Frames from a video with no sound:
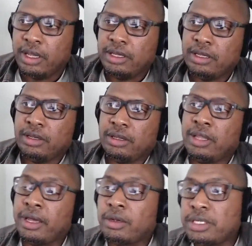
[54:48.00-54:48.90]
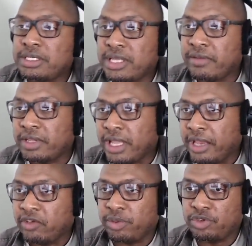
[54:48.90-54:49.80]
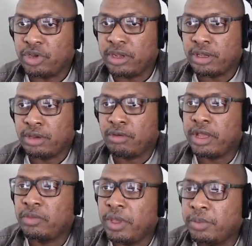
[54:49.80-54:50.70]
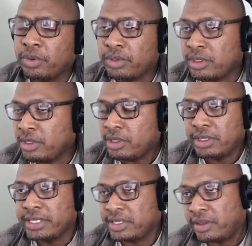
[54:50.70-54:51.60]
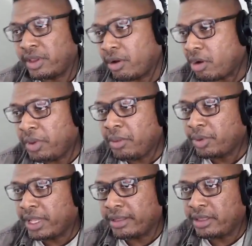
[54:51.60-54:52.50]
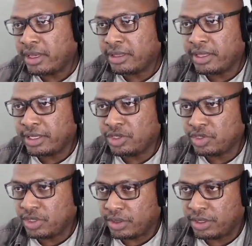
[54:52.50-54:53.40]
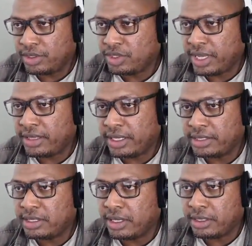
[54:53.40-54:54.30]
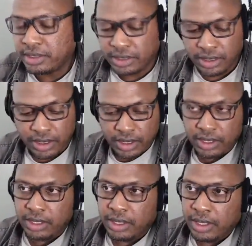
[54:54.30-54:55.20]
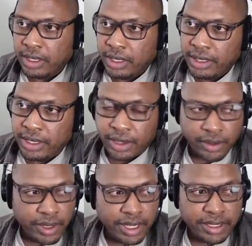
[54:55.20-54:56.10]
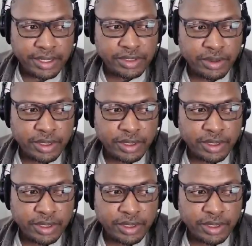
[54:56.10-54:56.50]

not only save a life, but try to correct people. Listen, there are people out there that just don't understand these things. You know, as I always say,